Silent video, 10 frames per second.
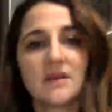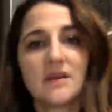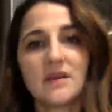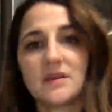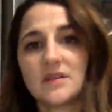
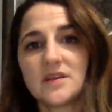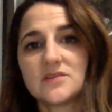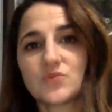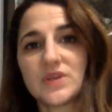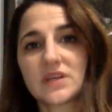In
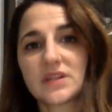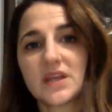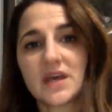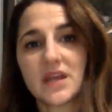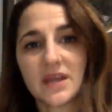these
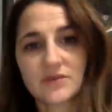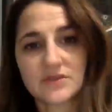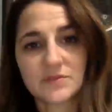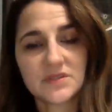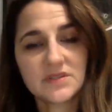weekly
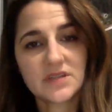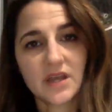announcements,